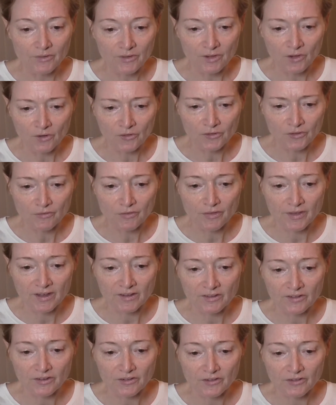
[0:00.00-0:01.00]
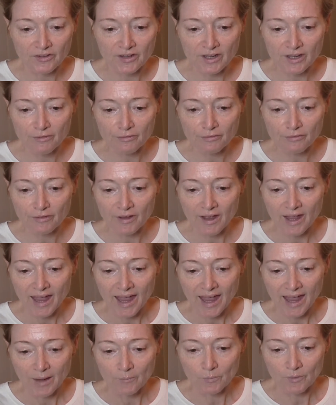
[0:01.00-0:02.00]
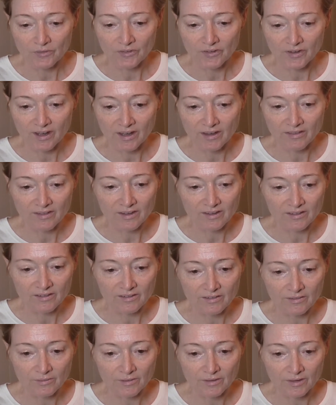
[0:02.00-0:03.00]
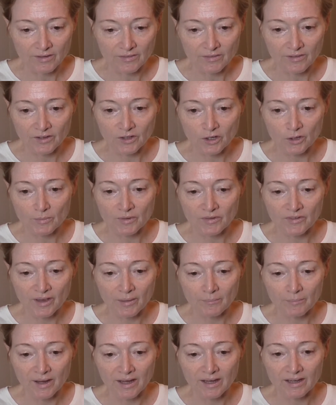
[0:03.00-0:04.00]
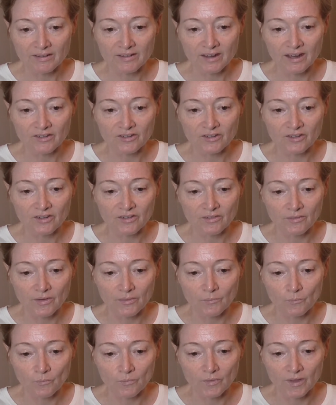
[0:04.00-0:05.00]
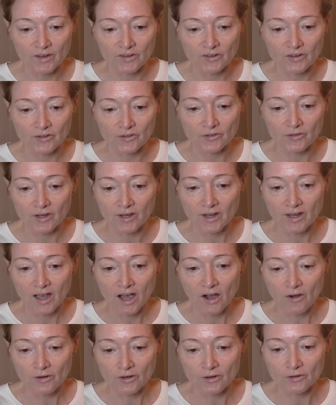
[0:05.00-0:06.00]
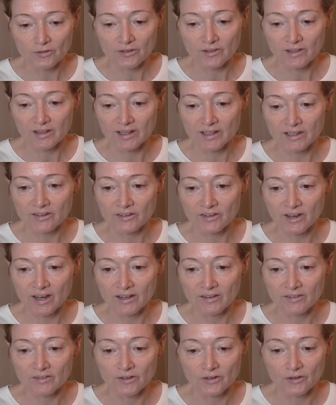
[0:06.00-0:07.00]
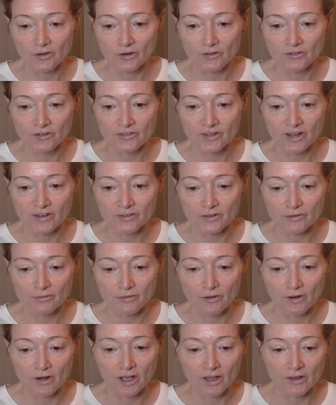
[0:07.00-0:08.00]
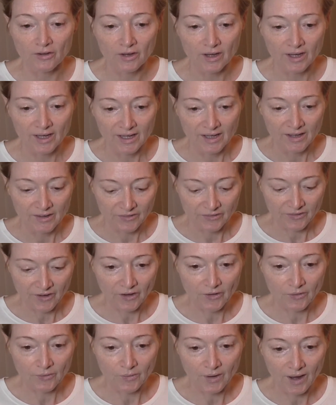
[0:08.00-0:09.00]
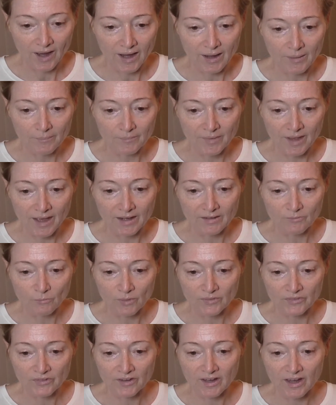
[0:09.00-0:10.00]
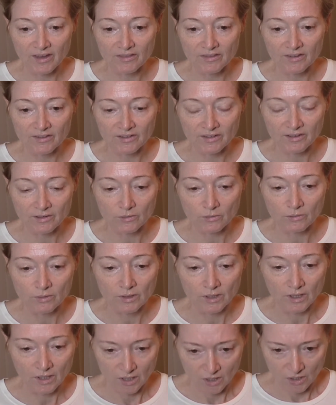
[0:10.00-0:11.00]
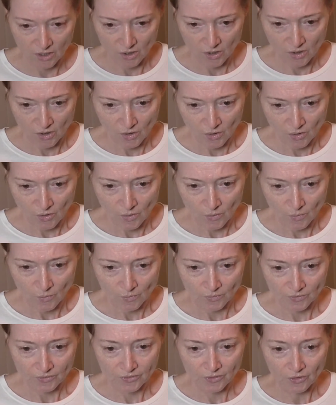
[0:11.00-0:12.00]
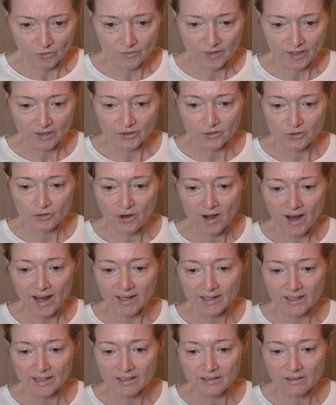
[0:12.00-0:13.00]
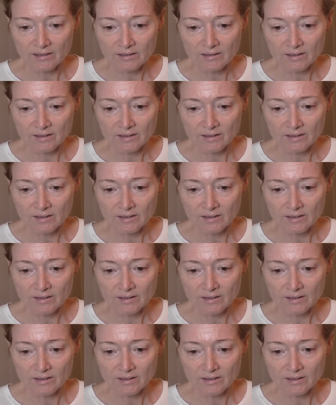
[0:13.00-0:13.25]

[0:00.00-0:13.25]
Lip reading: lots of things to sniff. And once again, the humans aren't paying attention. They're just holding onto the leash and the dog just has to follow. So, and once again, this little dog that's trailing